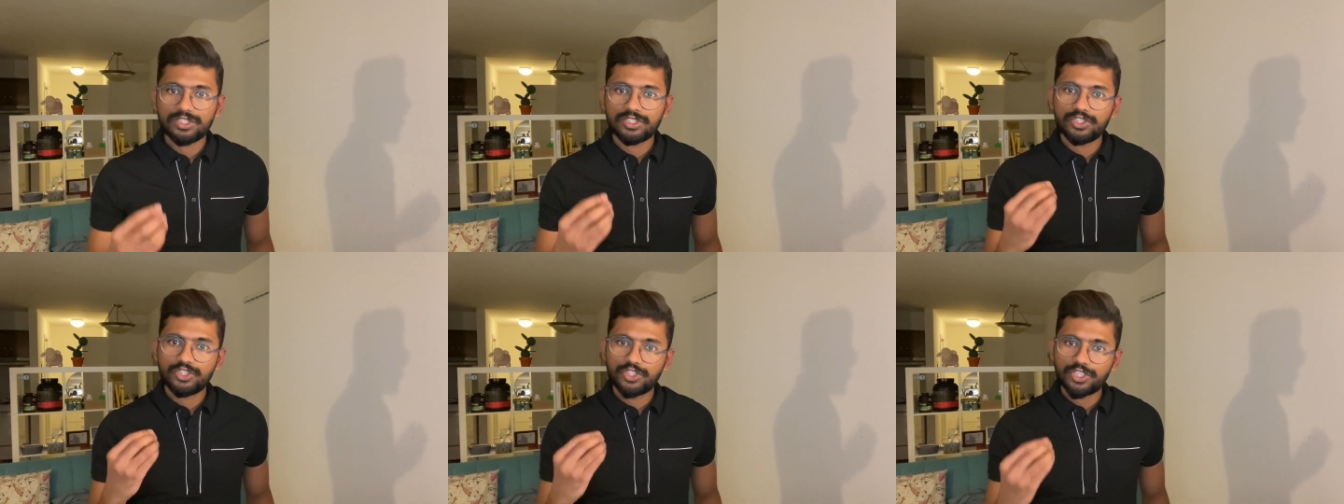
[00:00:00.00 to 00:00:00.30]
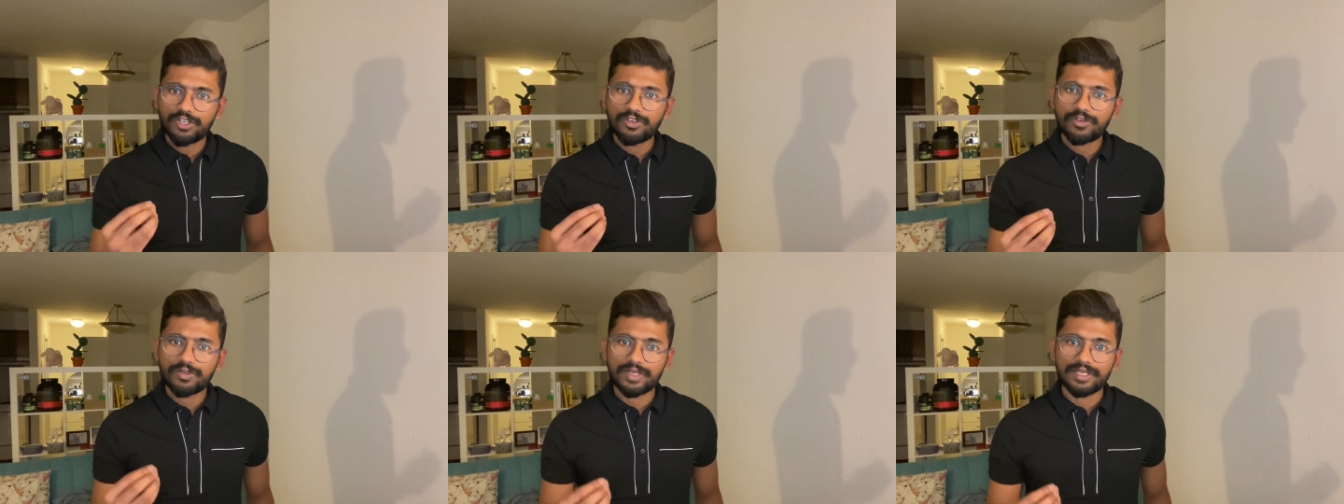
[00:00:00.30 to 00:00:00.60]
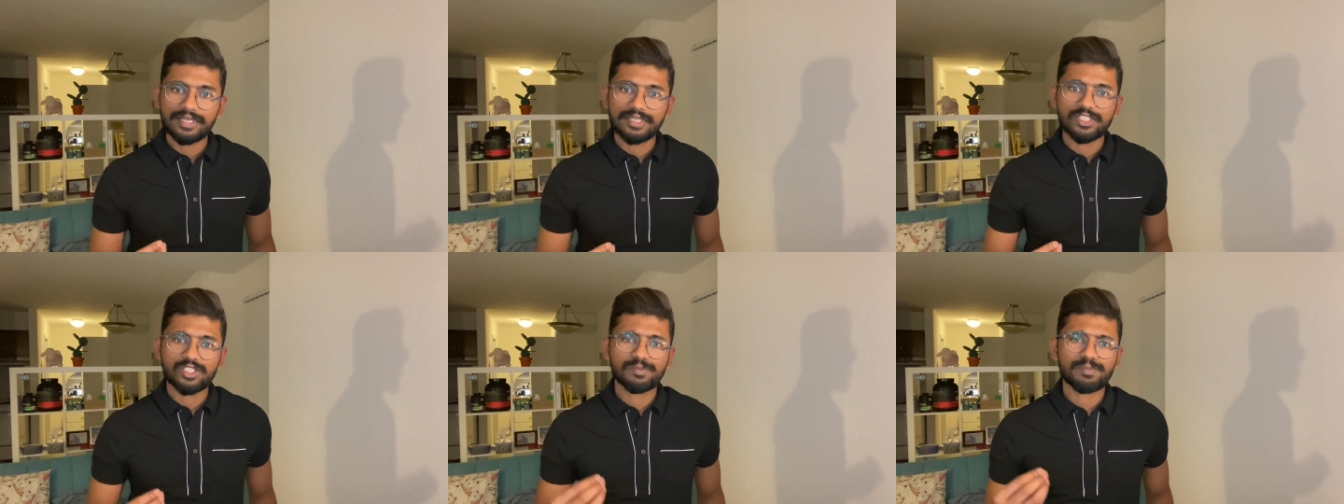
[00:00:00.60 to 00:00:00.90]

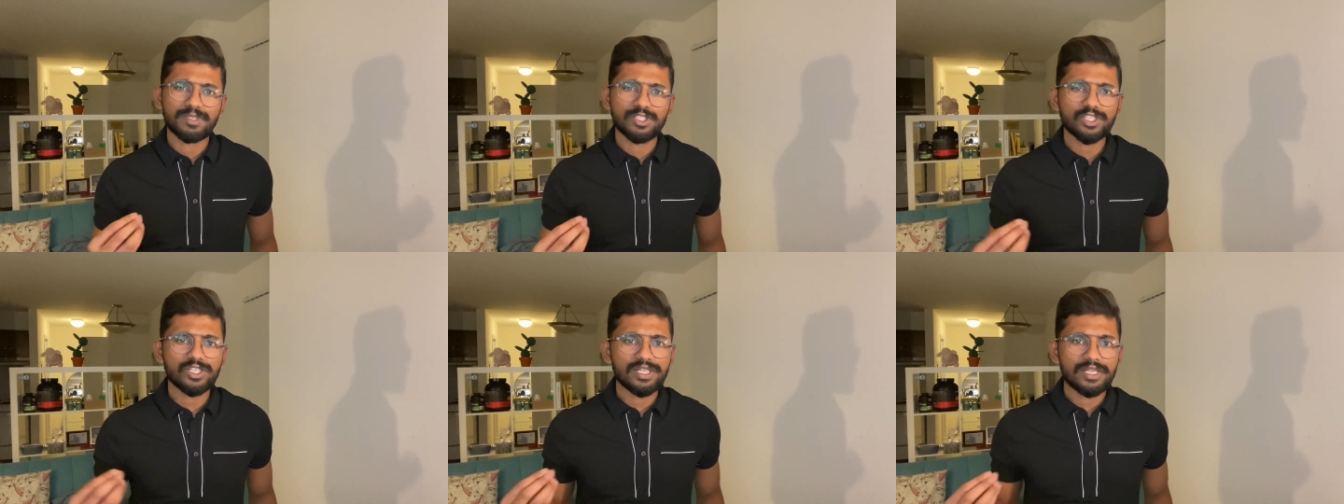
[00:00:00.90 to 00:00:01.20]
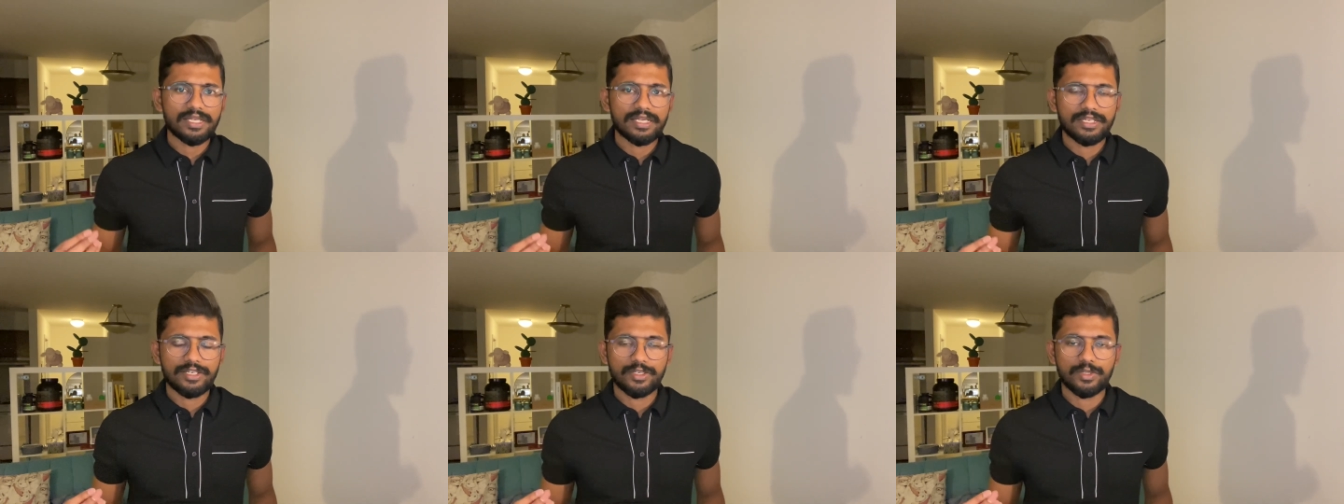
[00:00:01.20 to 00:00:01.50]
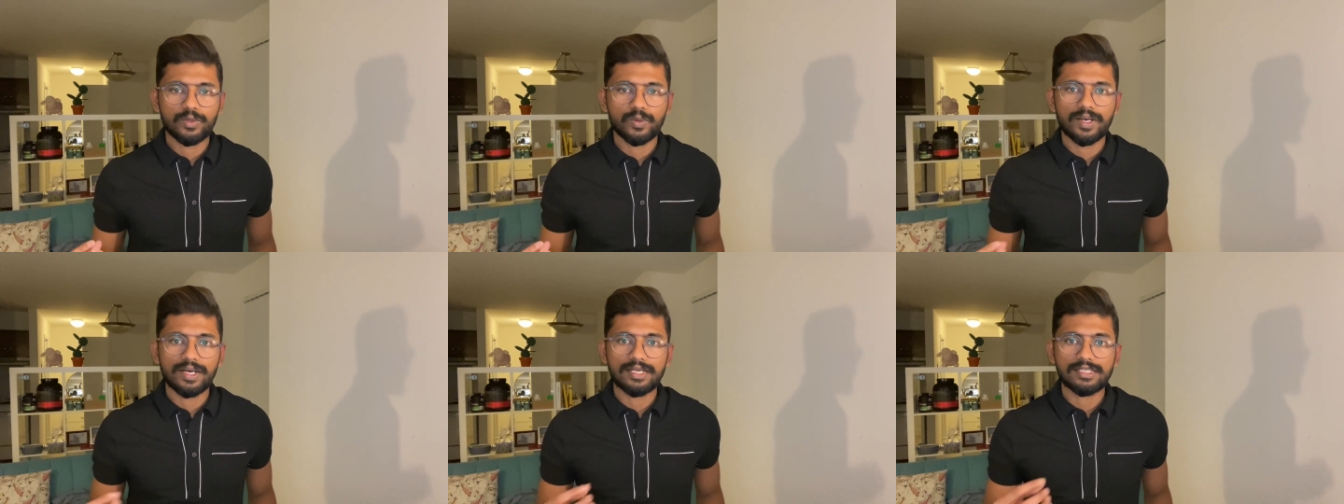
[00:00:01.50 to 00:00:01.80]
generally, especially in
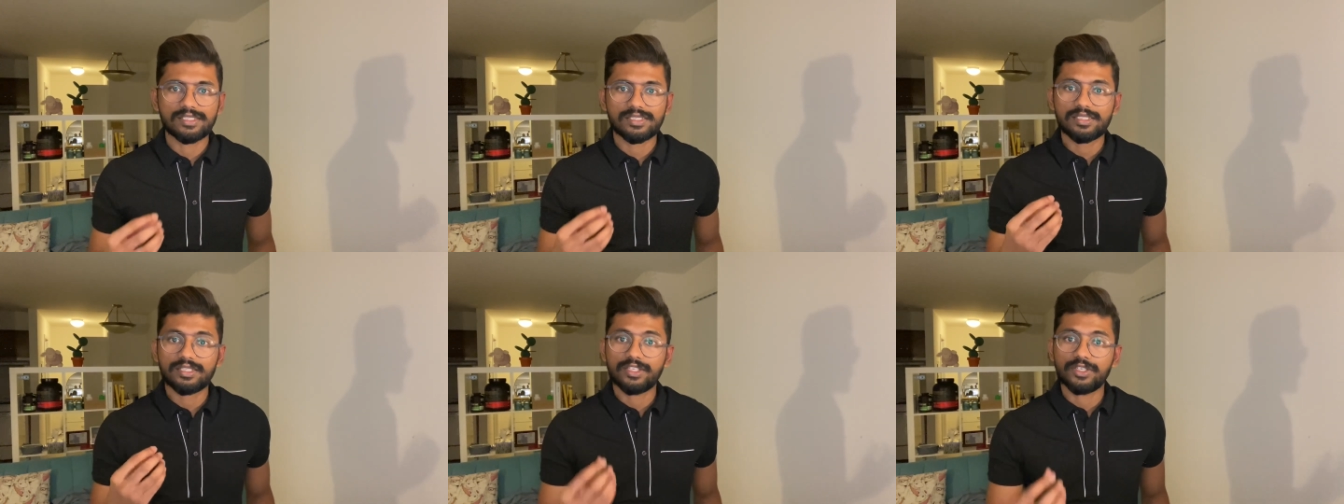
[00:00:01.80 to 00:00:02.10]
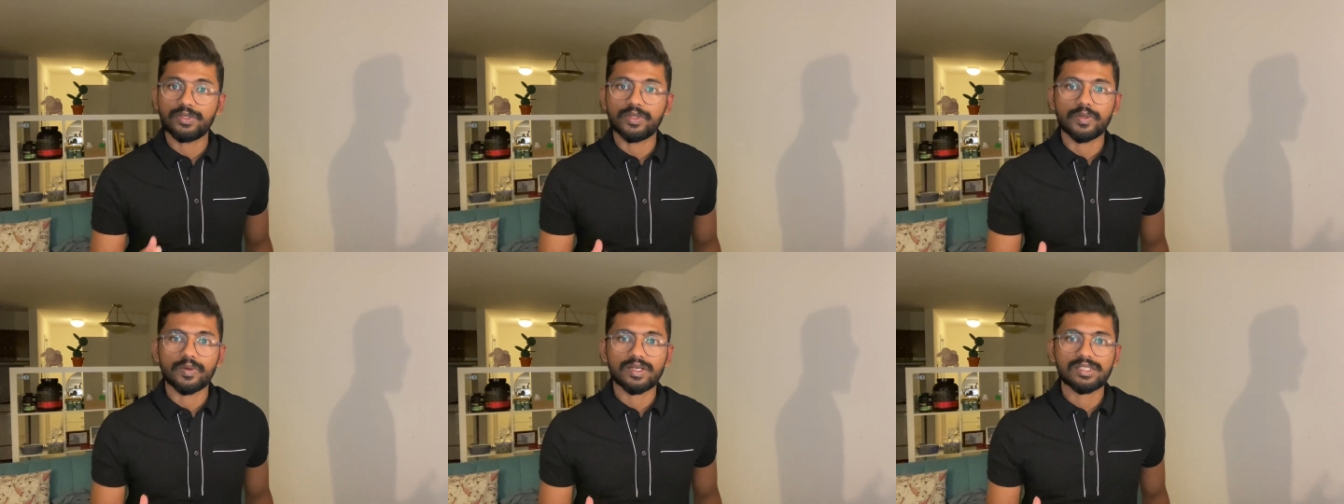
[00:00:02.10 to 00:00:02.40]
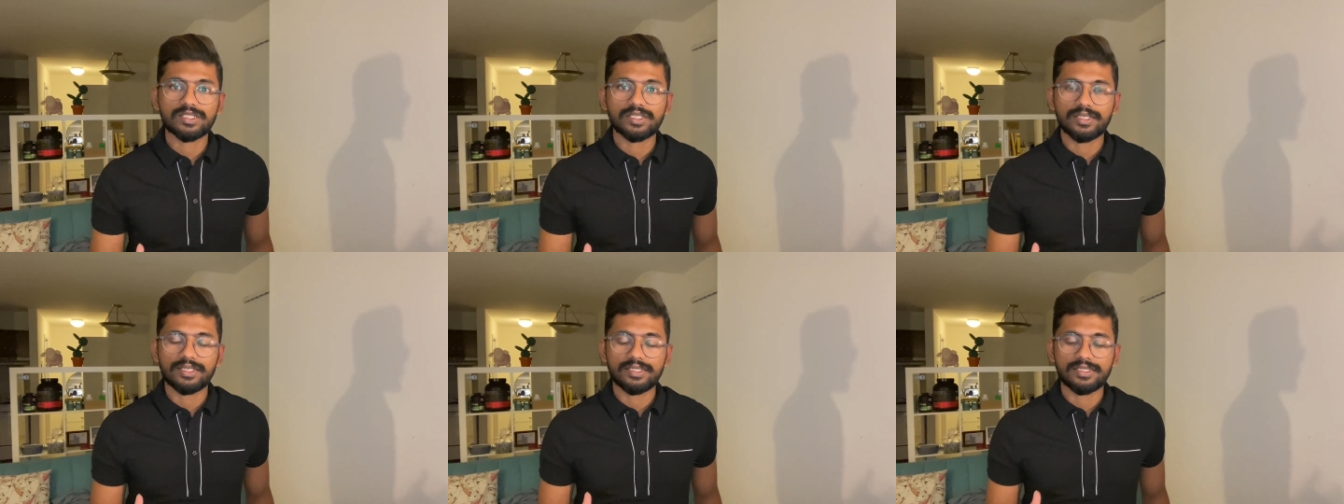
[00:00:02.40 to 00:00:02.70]
US, in the
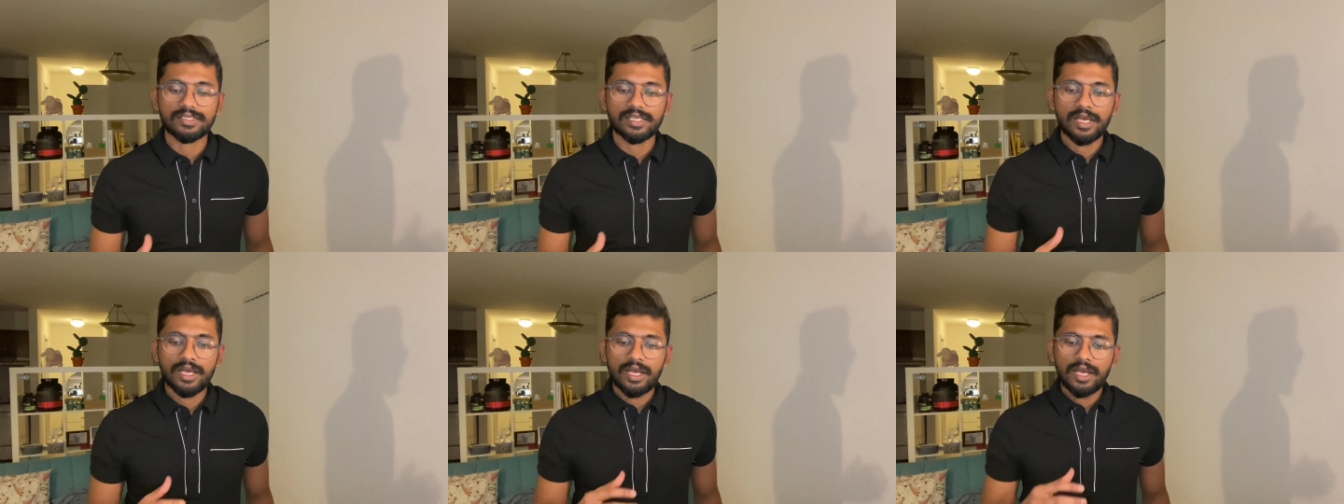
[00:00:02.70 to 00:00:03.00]
universities,